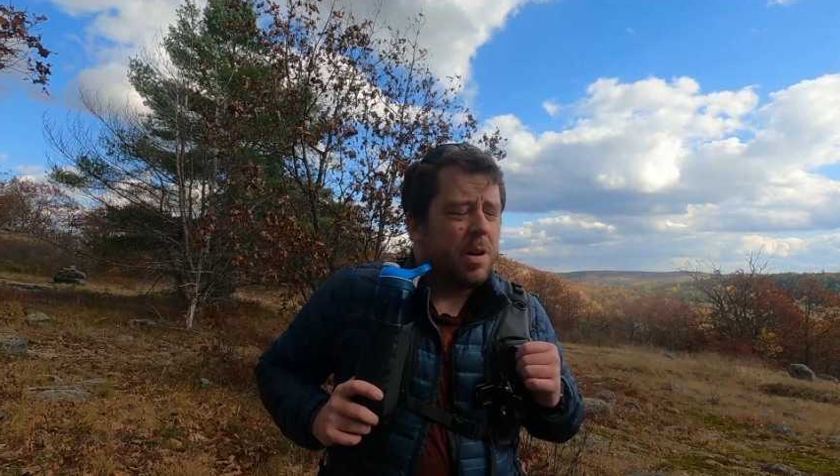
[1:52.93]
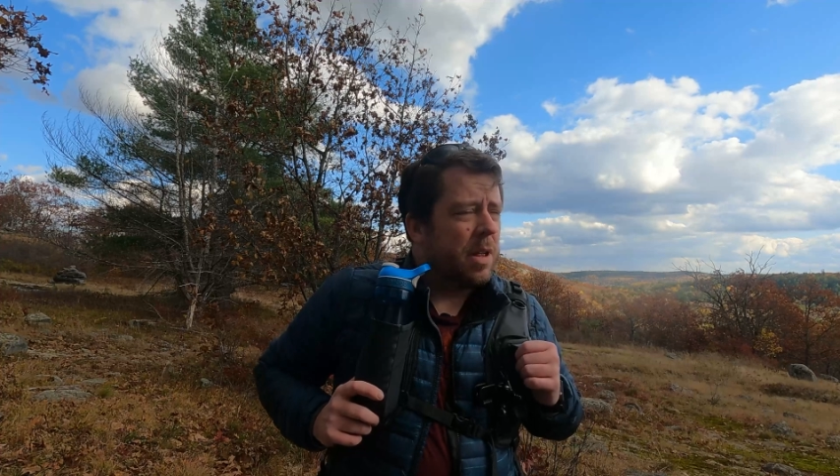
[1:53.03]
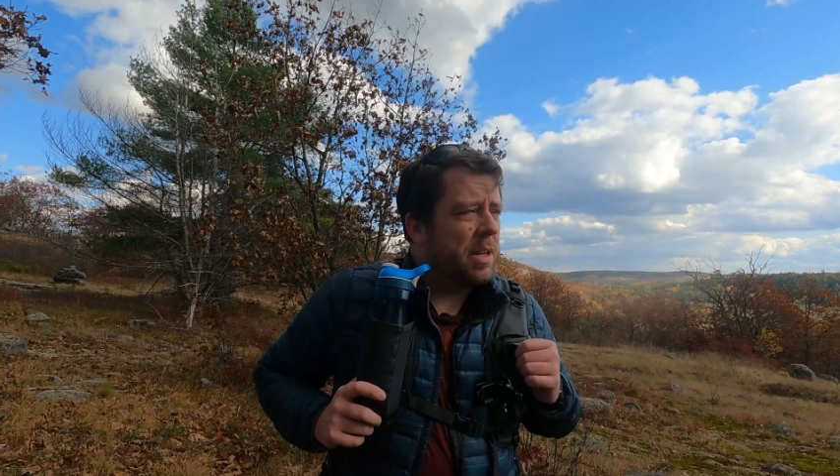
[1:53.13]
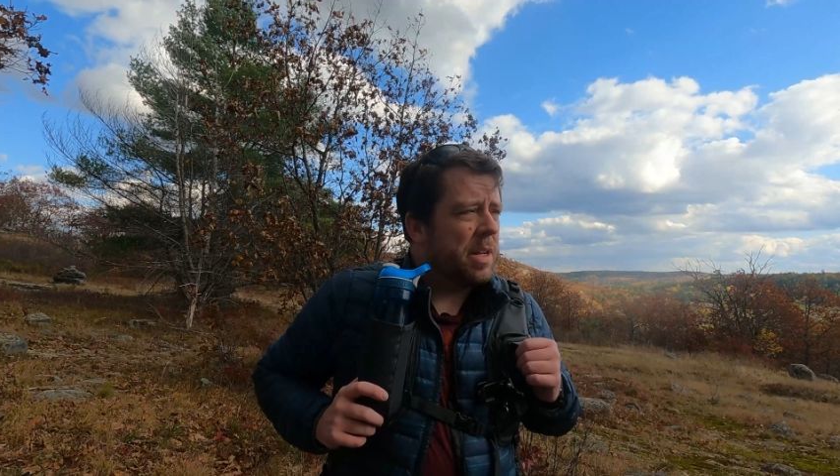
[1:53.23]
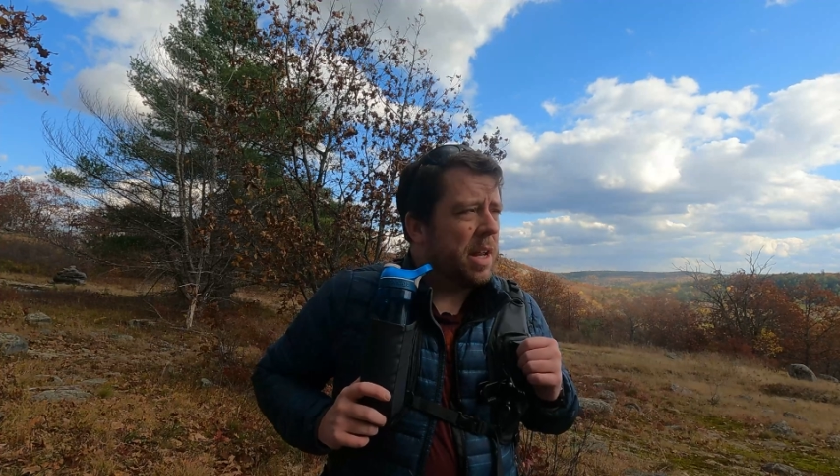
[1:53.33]

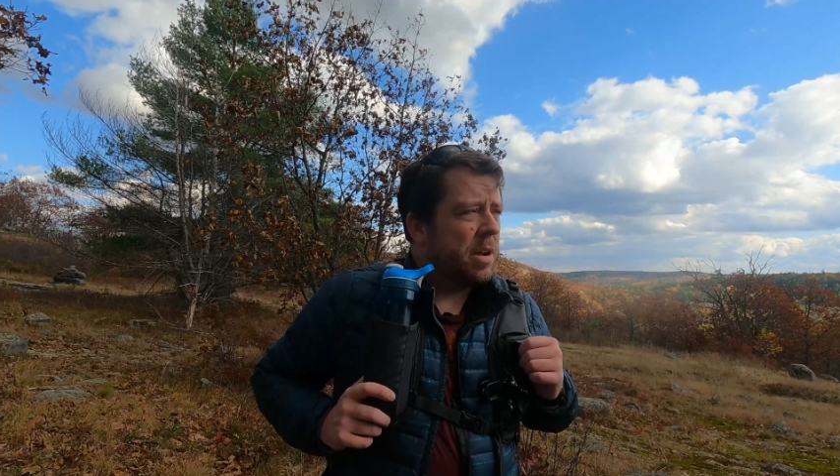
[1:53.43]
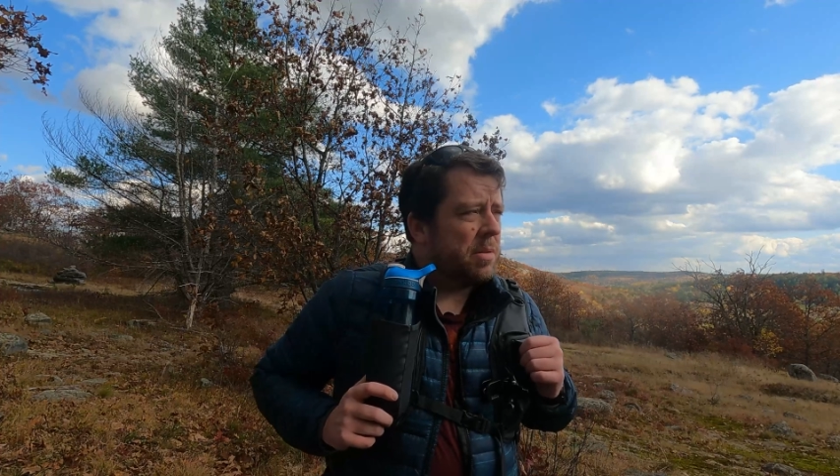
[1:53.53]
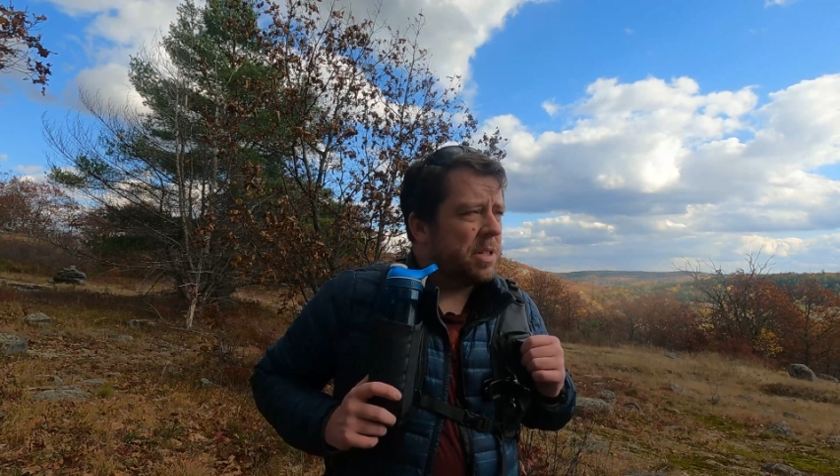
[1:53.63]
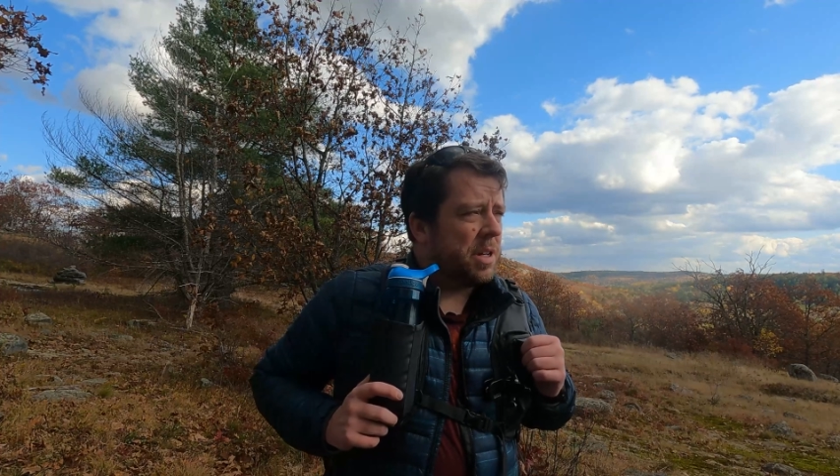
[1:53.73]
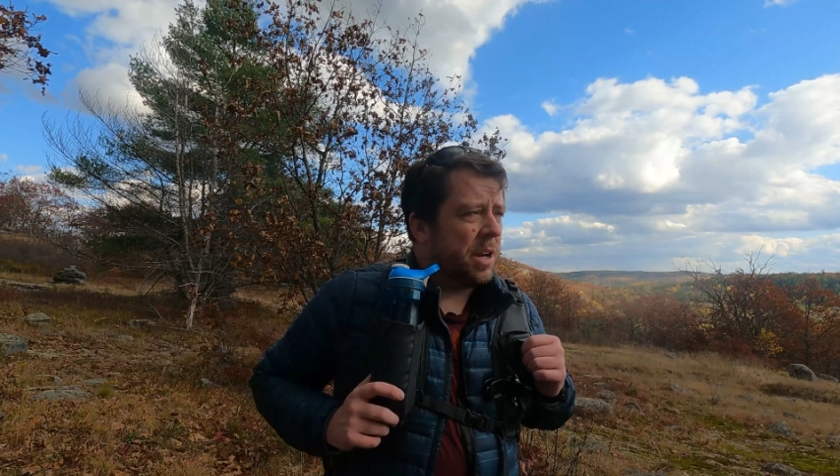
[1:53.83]
on the day I
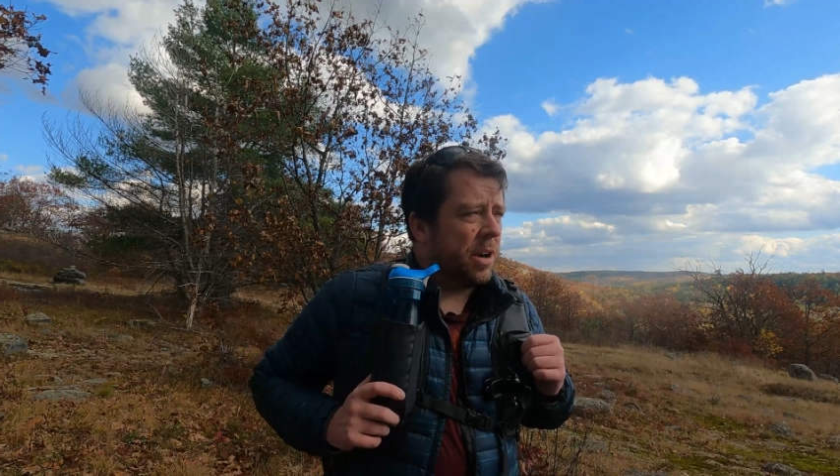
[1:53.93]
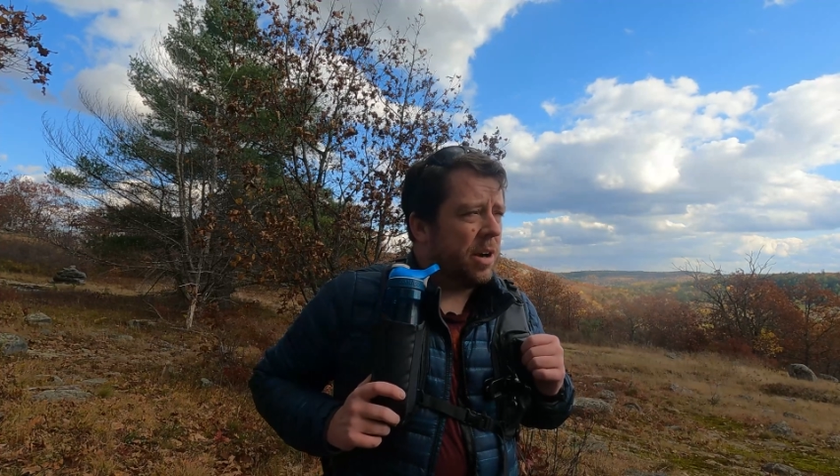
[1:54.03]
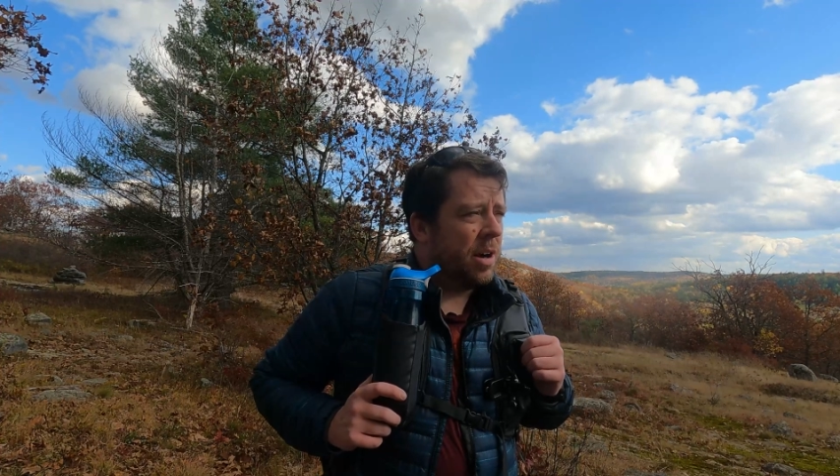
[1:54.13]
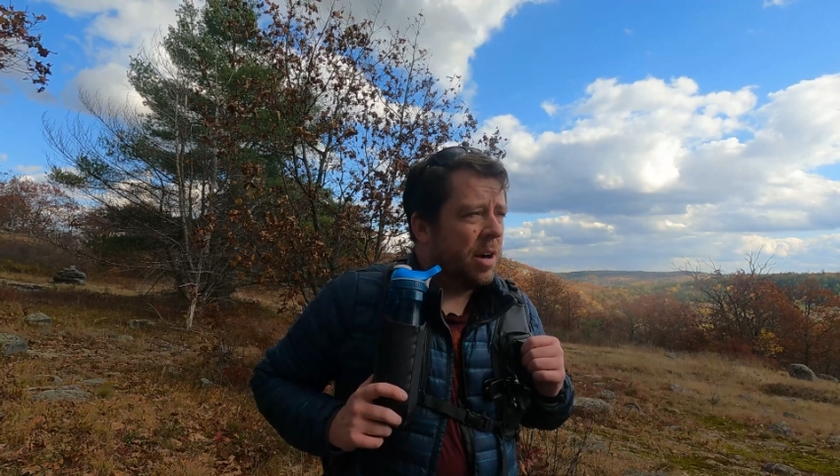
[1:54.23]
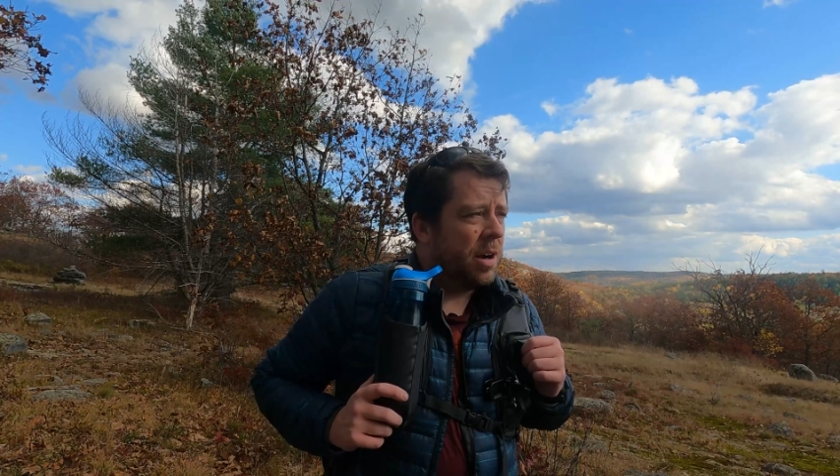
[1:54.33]
was
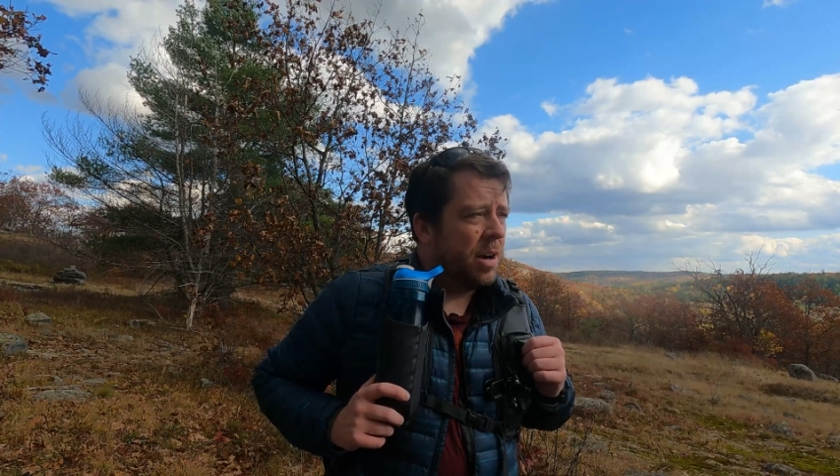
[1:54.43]
here.